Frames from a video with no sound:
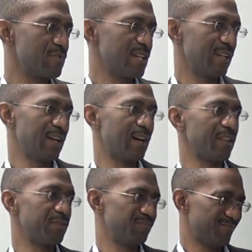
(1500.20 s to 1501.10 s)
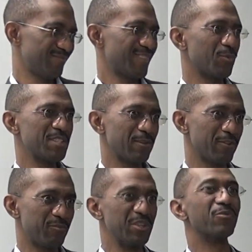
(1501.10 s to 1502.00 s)
really are the ones that
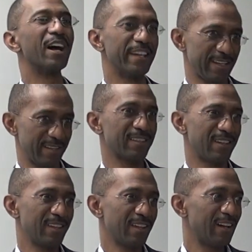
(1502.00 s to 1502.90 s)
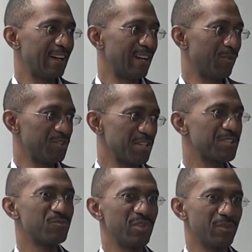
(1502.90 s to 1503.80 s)
we've been writing. We
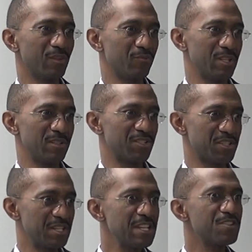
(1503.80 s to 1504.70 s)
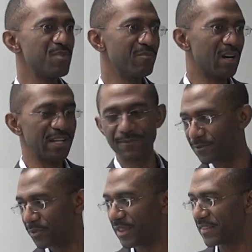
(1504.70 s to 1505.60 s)
just need to be
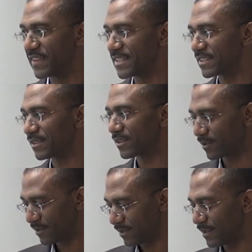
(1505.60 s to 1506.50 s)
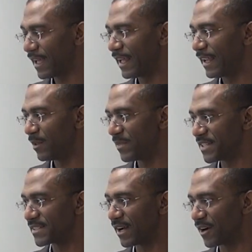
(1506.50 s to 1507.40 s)
mindful that these
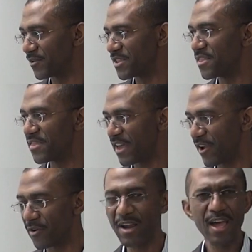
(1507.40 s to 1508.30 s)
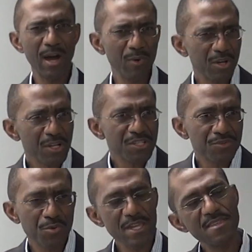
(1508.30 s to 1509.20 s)
elements are in there, and we're going to
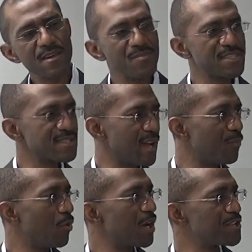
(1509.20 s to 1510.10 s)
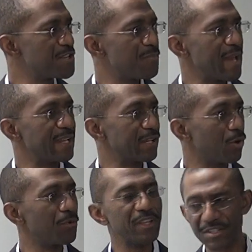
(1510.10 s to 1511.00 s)
tweak them somewhat depending
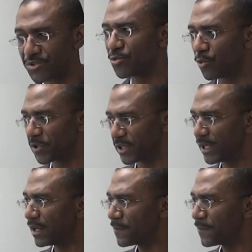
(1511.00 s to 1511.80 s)
on the disorder.